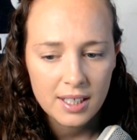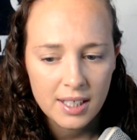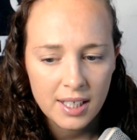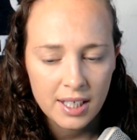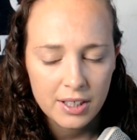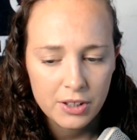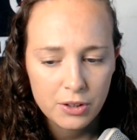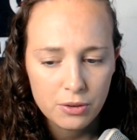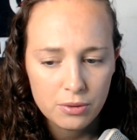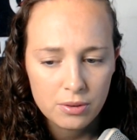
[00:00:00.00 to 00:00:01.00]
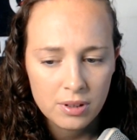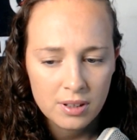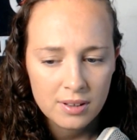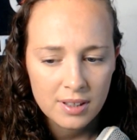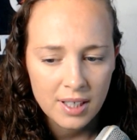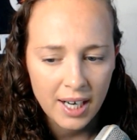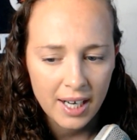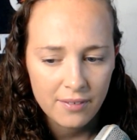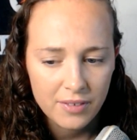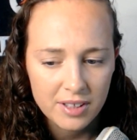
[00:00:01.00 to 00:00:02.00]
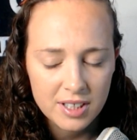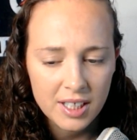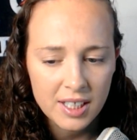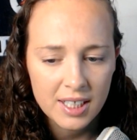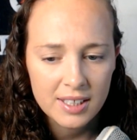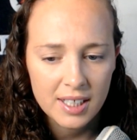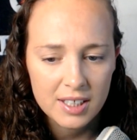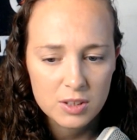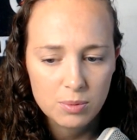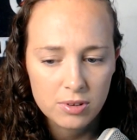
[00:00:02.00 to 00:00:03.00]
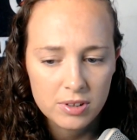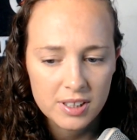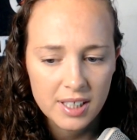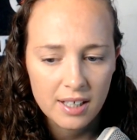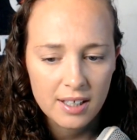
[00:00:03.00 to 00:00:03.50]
and you have the tight end that exploited that.